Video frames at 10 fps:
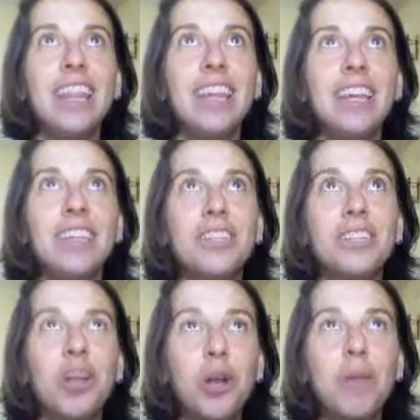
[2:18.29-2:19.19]
the
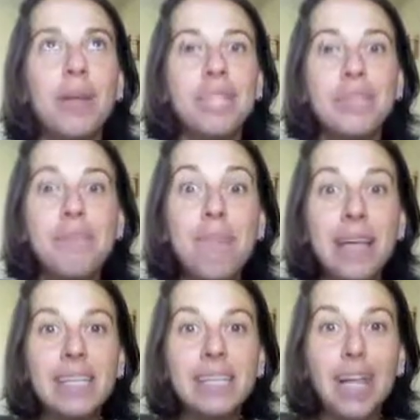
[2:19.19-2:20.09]
term
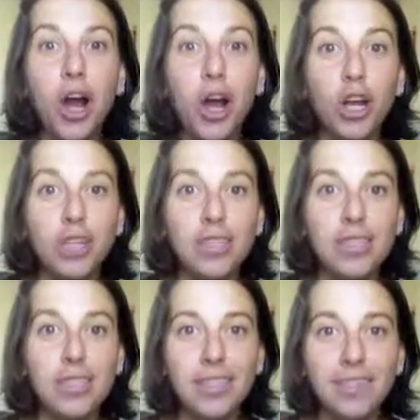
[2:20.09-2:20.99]
domestic
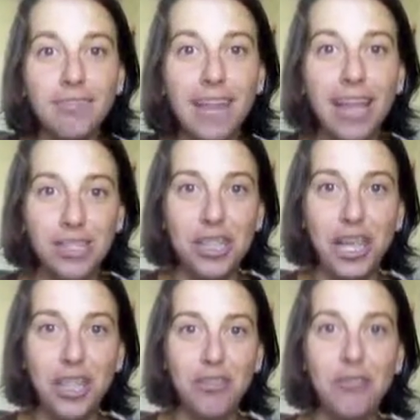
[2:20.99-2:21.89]
arts
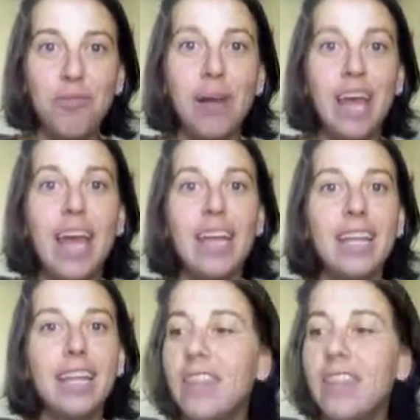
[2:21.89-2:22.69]
flashing through my head.